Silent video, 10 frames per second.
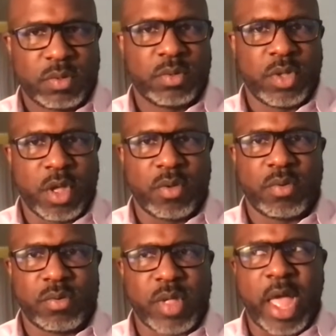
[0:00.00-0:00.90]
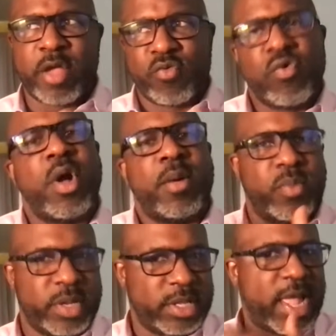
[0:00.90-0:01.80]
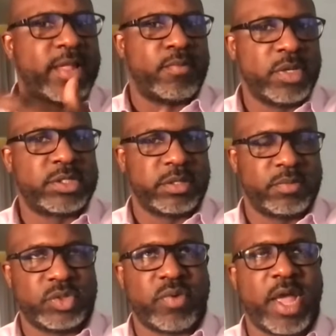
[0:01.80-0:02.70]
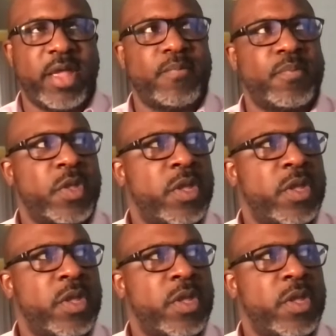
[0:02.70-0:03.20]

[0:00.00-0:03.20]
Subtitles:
you know, I grew up with a lot of Muslims, right?